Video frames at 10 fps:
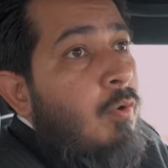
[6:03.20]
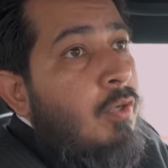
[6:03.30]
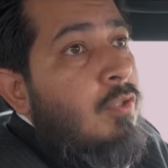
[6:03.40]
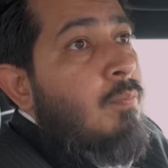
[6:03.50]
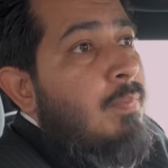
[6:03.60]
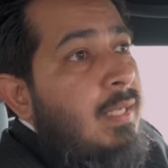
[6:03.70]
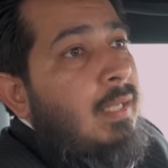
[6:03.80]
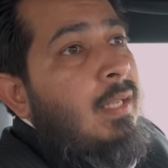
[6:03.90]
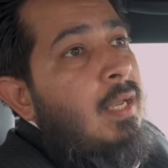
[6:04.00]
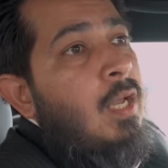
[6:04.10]
going to
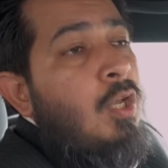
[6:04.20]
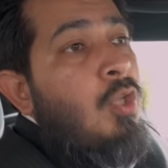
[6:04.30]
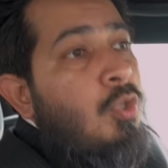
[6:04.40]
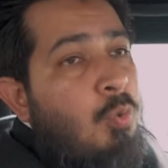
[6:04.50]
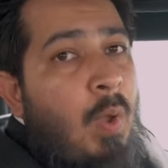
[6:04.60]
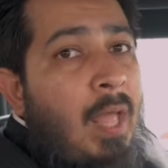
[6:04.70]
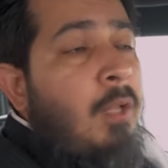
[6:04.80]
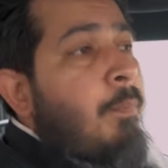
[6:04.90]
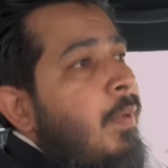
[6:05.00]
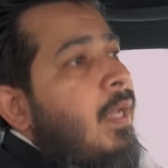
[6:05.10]
be to
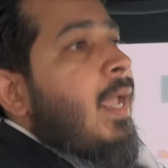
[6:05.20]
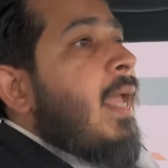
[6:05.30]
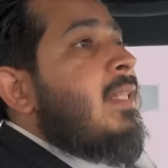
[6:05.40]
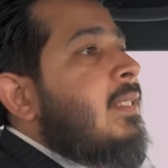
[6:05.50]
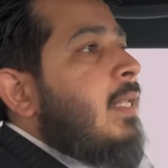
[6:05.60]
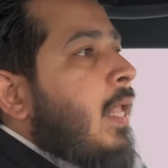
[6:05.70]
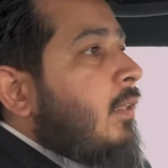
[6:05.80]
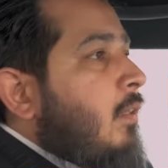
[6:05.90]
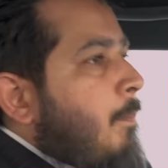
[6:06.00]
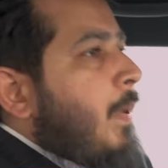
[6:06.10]
help and select
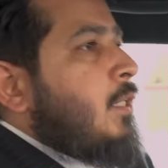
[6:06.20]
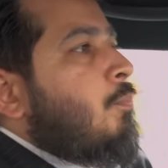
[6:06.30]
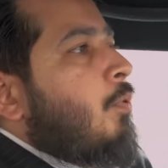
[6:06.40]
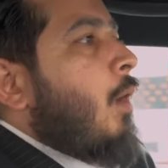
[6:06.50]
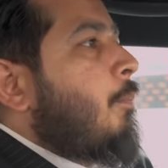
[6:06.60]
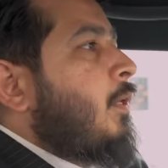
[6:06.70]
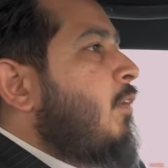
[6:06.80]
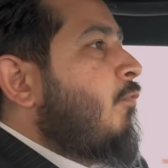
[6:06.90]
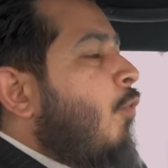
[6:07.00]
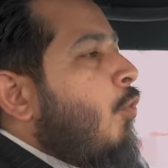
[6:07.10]
the best property
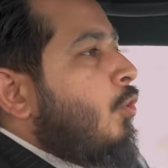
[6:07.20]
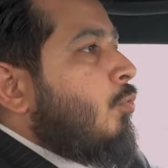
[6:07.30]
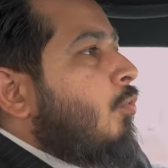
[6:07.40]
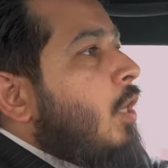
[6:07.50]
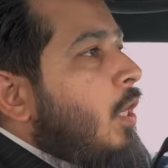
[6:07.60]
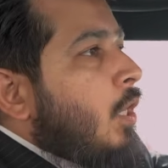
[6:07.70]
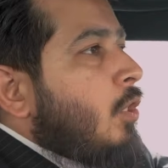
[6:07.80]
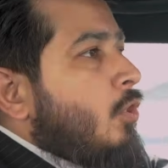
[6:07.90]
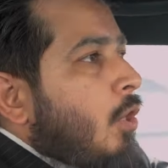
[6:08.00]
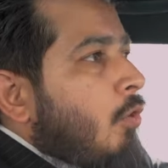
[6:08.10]
for you.
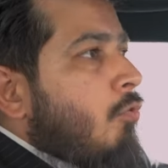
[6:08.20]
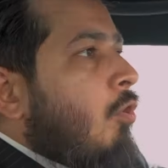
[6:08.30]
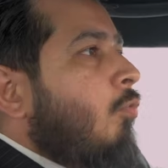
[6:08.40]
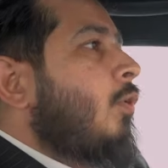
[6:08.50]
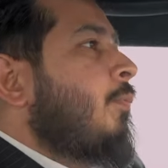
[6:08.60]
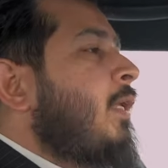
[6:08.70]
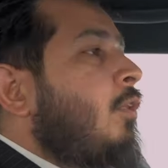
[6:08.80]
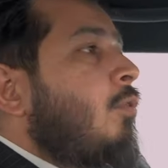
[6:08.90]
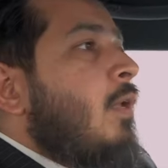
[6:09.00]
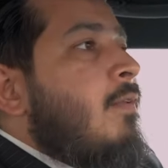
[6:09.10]
Your role will be
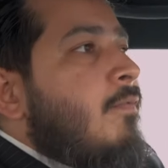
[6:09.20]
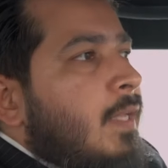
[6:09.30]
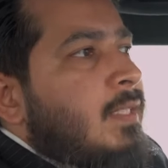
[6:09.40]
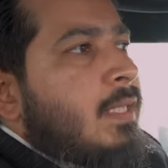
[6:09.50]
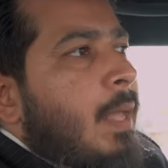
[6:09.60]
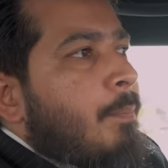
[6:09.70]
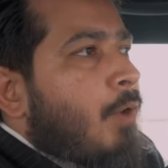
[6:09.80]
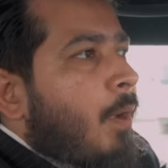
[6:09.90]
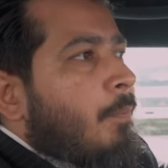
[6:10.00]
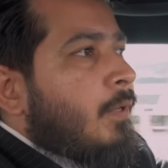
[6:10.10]
to invest in that
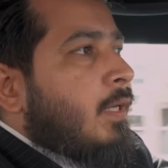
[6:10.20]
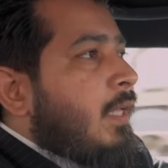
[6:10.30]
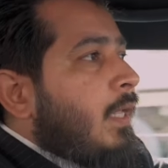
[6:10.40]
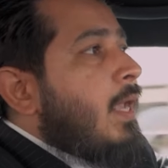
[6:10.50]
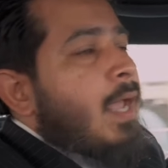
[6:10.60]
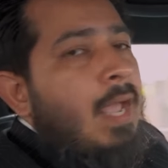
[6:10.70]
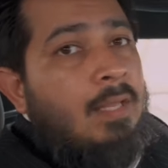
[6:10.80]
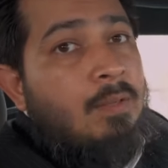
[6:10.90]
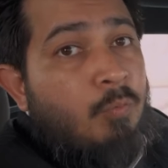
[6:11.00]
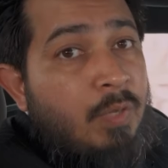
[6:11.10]
property,
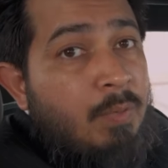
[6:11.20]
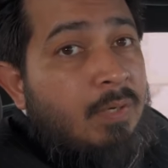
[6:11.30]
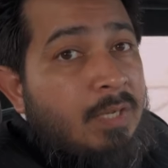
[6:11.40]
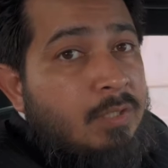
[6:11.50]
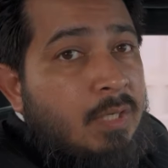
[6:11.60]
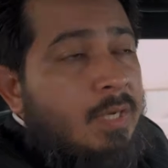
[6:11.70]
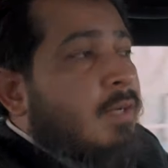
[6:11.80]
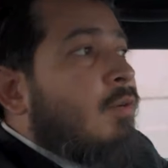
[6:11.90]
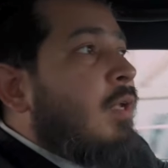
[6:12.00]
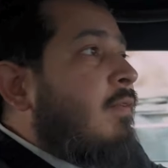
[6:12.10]
and we will in
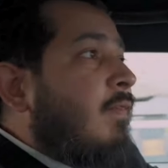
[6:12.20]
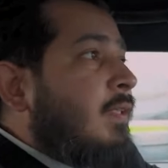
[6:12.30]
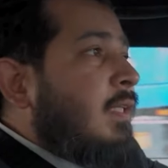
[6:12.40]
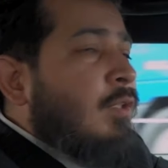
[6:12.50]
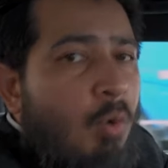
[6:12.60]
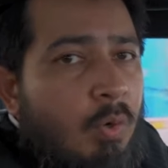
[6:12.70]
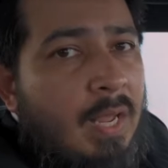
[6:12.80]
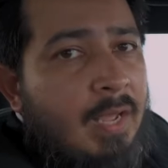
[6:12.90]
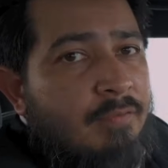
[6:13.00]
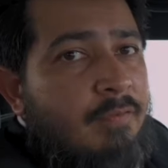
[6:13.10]
turn invest in your
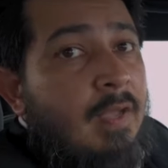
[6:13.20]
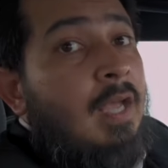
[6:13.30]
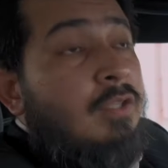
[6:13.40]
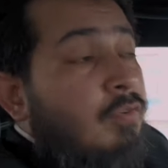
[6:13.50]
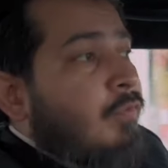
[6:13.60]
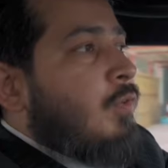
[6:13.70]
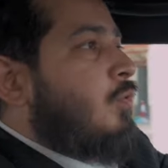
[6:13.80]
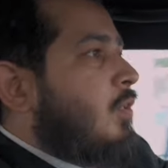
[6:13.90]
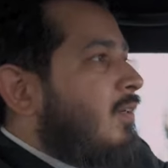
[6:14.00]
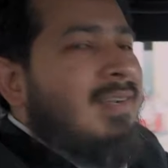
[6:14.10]
life and your
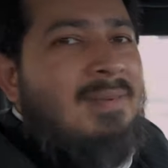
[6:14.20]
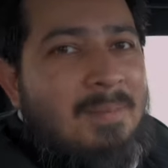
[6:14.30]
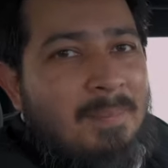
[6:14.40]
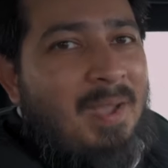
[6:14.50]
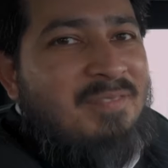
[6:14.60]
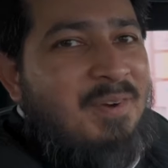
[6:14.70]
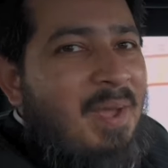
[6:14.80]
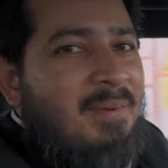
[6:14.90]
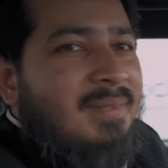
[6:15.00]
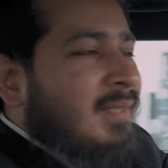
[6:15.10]
future. Bye for now.